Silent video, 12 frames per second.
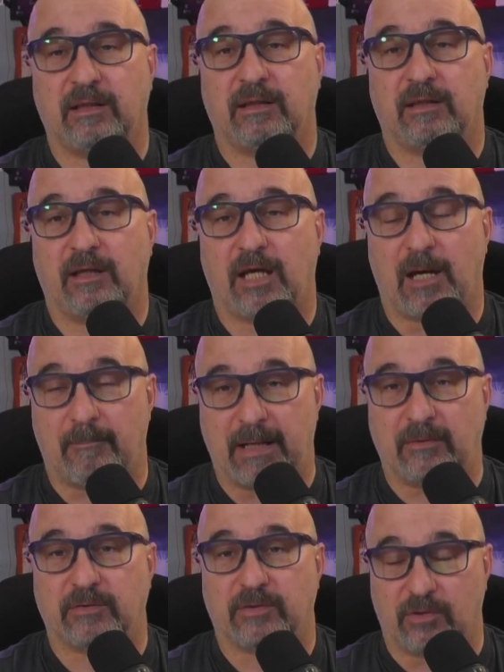
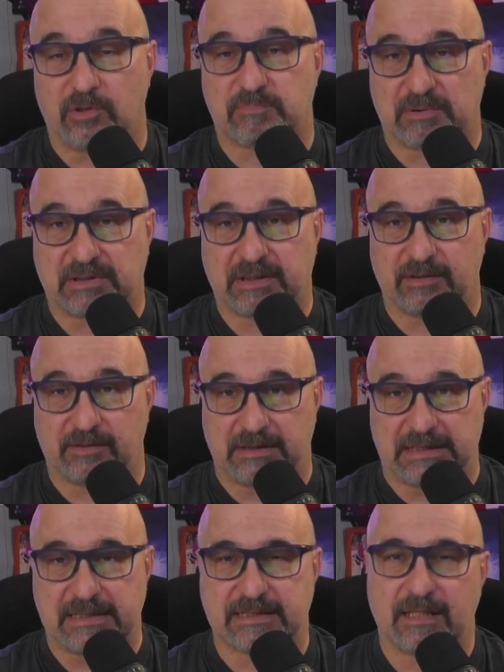about those particular
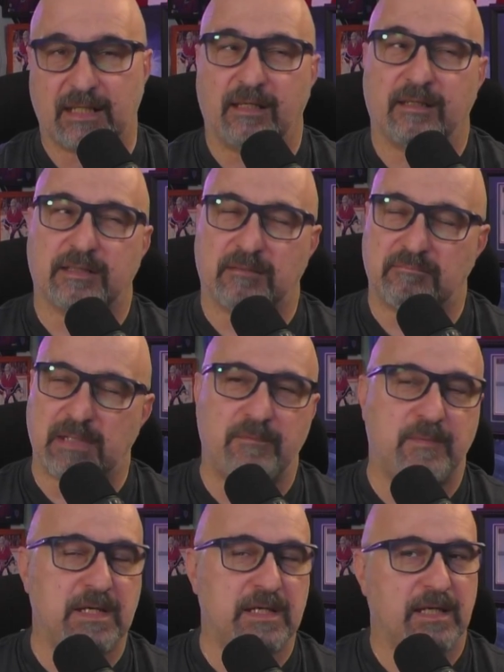needs, then
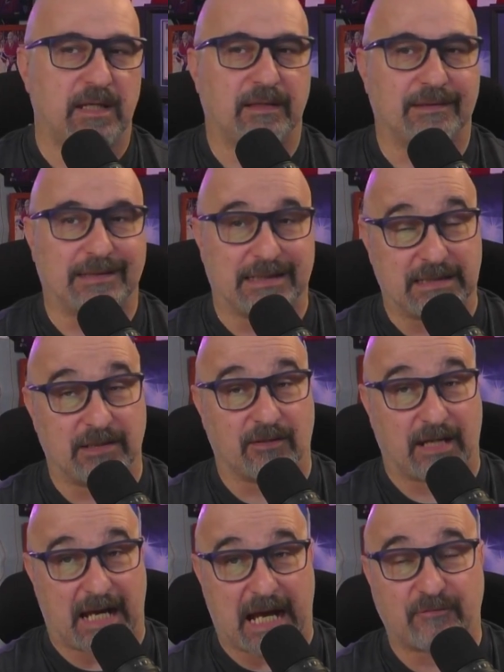maybe the year
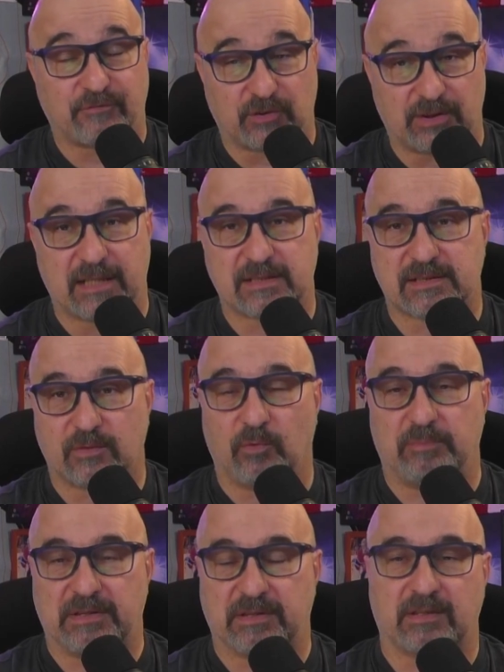after next will
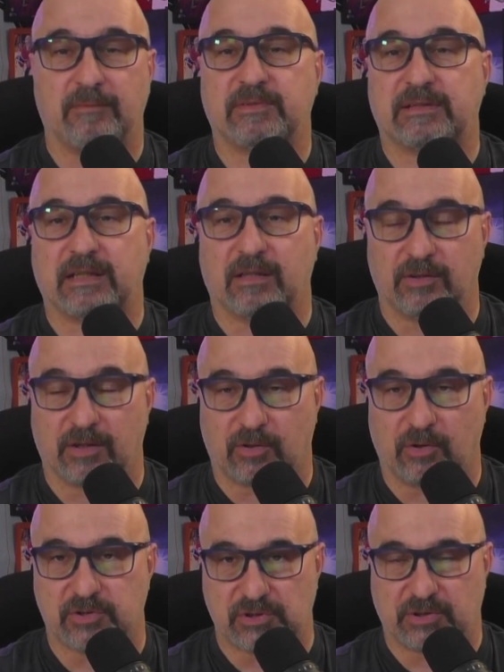be the time to take a
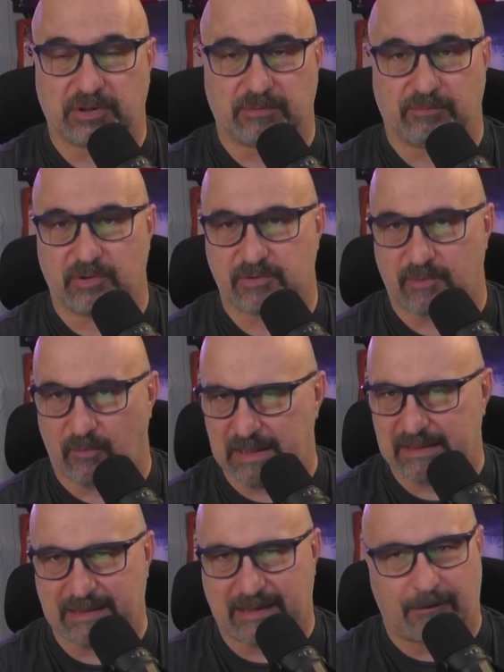closer look at the Bruins. But right
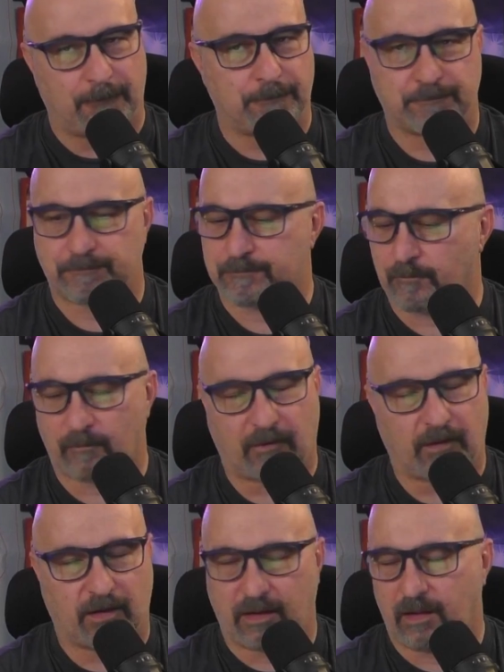now,
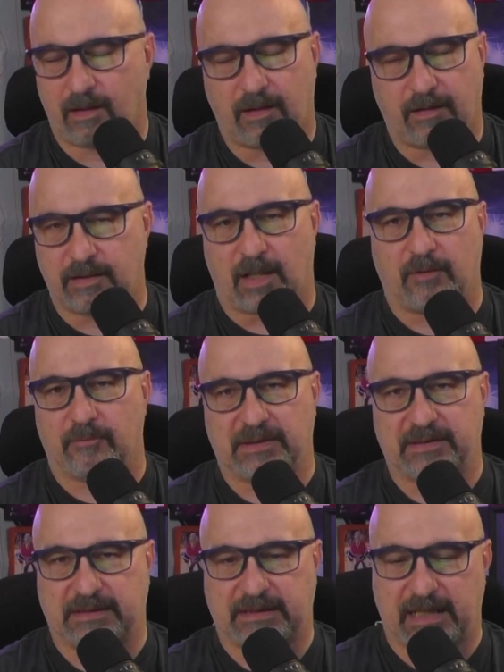not really
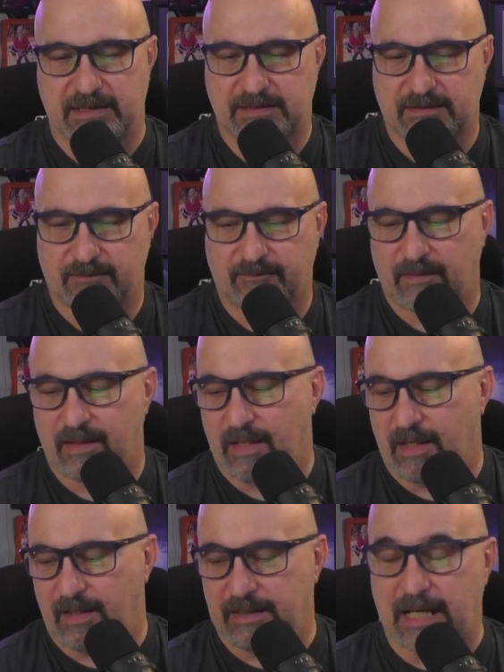the case.
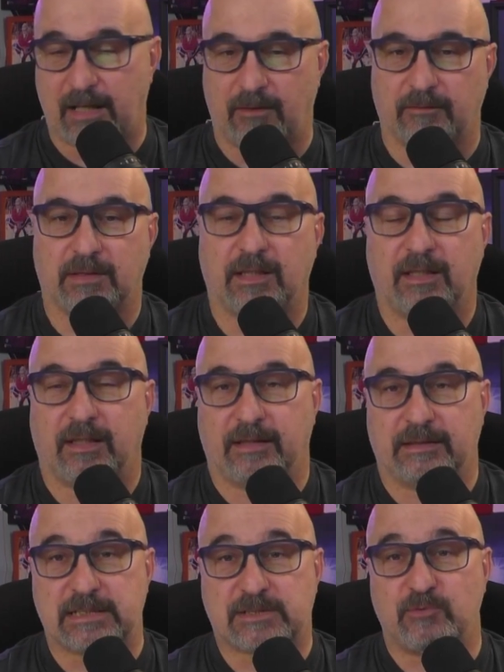Now,
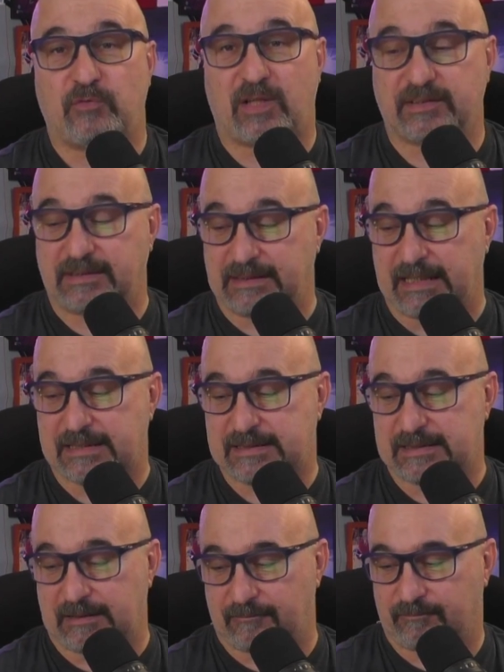let's move on to the next
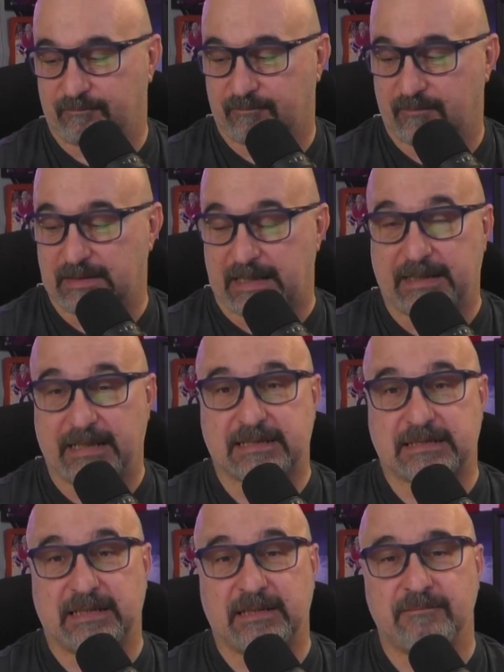team. That next
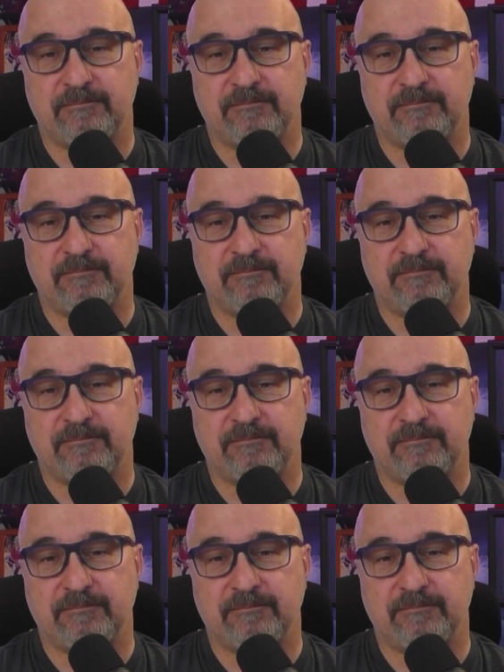team